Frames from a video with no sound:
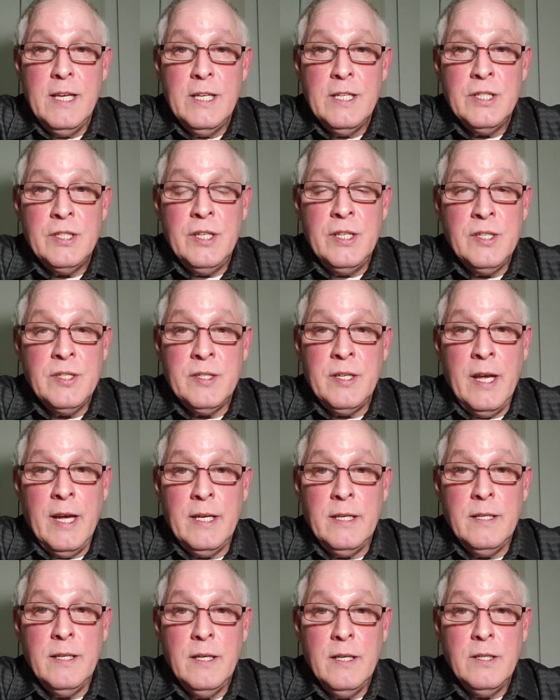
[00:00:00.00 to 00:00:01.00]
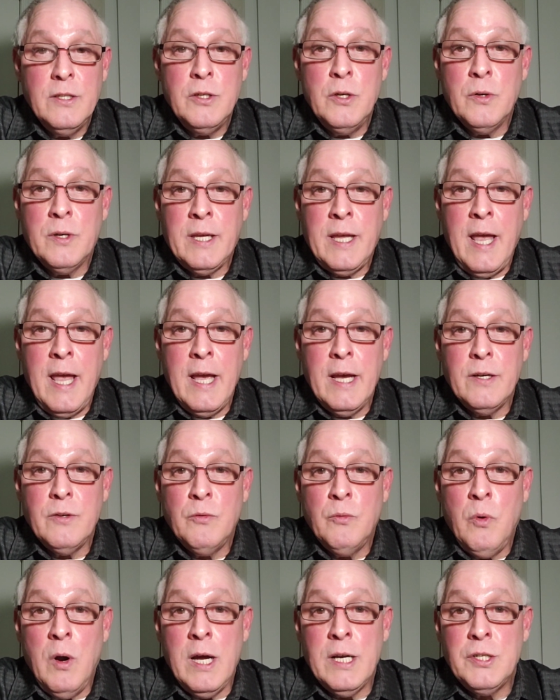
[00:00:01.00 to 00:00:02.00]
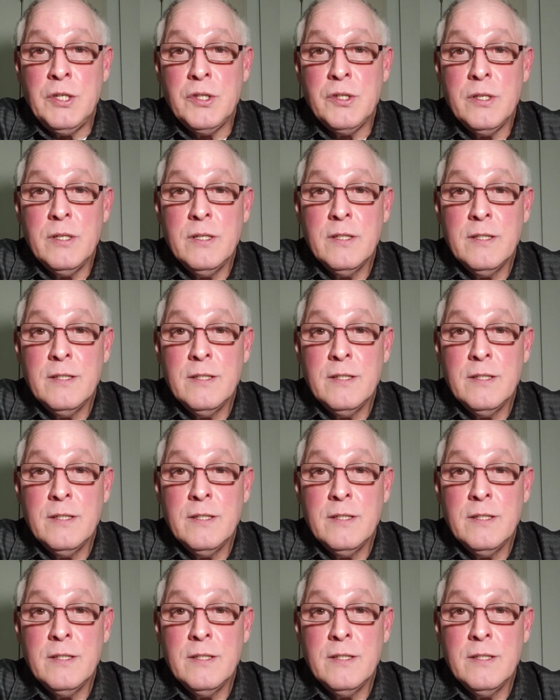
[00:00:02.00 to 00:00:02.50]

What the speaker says: she said, you can't rush